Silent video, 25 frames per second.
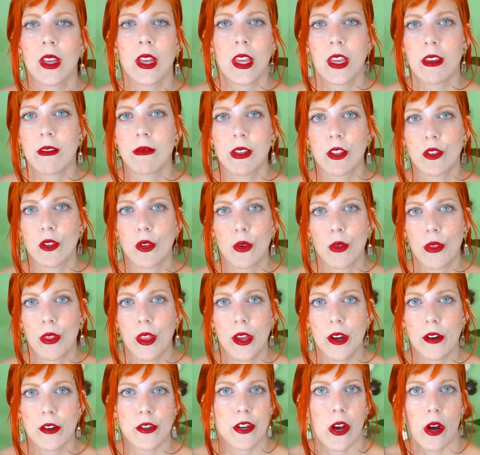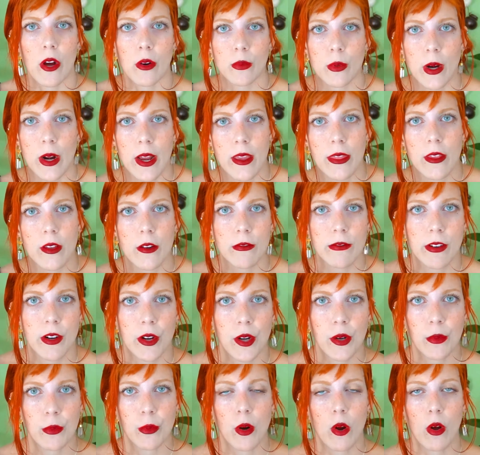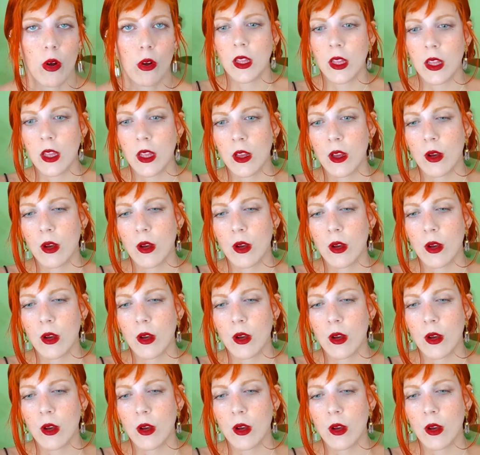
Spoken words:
even though they're not right, they're very wrong.